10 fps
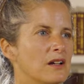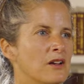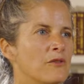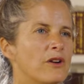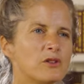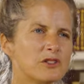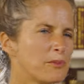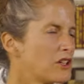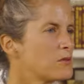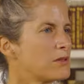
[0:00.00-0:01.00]
and very
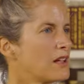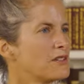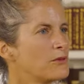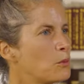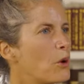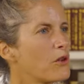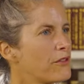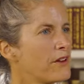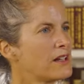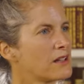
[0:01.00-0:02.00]
special place. We both
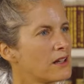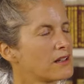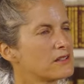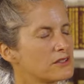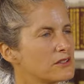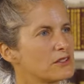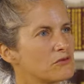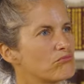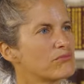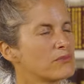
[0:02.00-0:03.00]
felt like this is